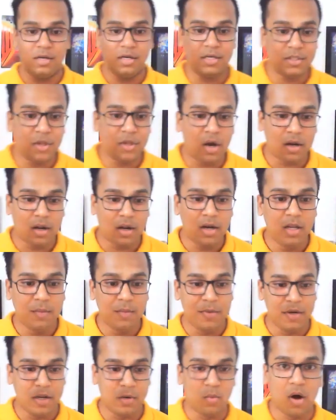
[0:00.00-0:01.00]
it is not
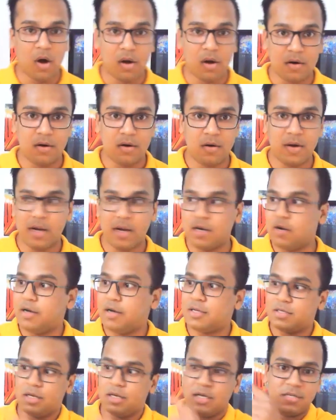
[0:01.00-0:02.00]
unlimited water right now
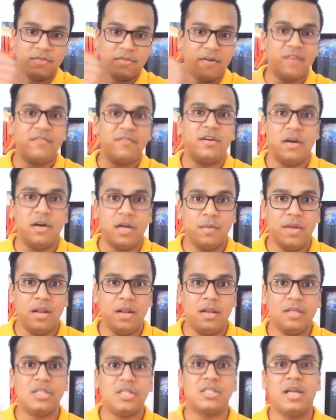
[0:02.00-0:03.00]
it's it's 500 ml
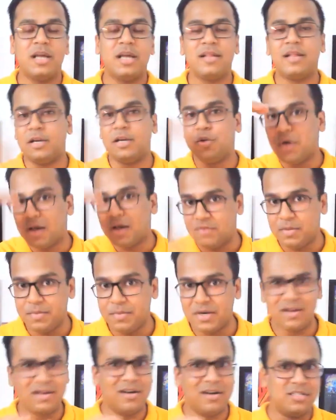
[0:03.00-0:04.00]
just like that you have
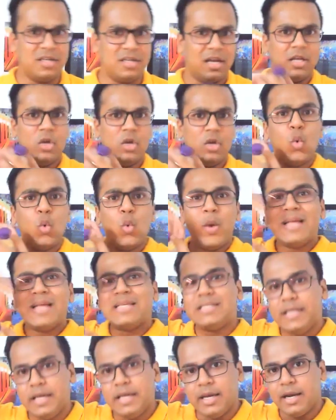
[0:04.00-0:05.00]
limited energy and you
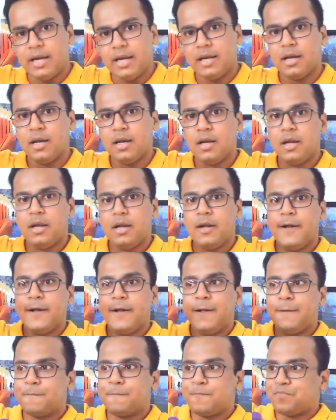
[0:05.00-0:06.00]
wasting it
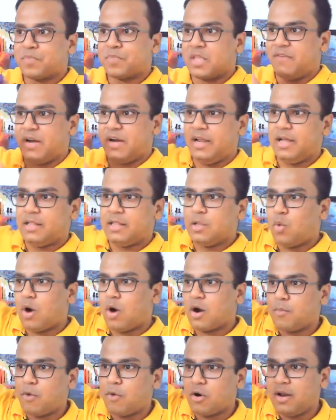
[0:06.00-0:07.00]
if I take the
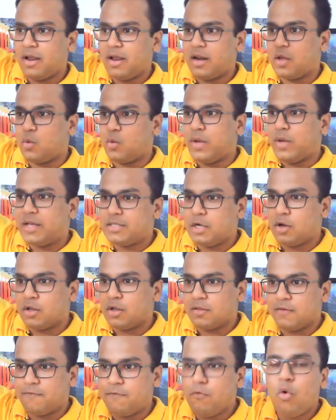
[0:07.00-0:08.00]
water bottle and I waste it on
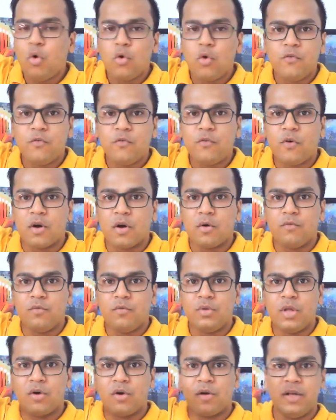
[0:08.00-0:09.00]
the floor for
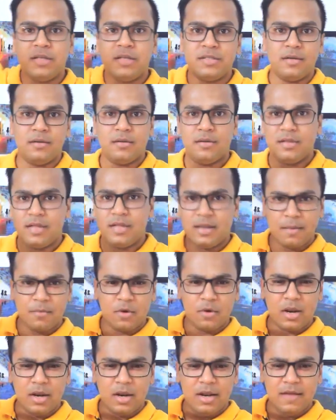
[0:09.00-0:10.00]
without a reason, then I'm
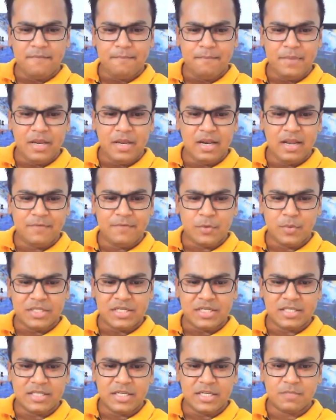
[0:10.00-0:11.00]
gonna left, be left with
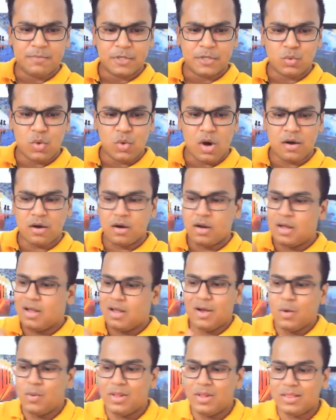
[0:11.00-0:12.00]
just this much water.
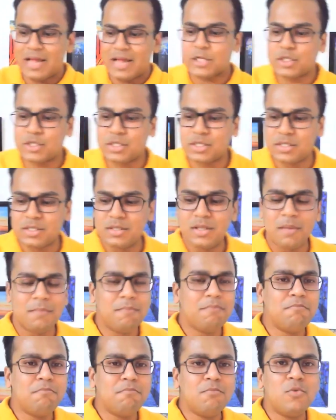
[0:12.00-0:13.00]
Well, that's the
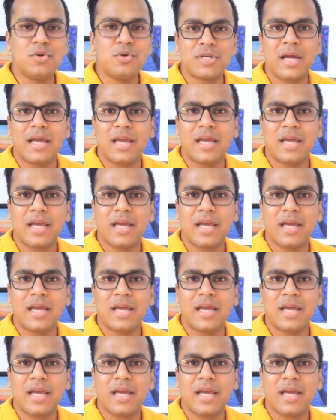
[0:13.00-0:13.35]
most I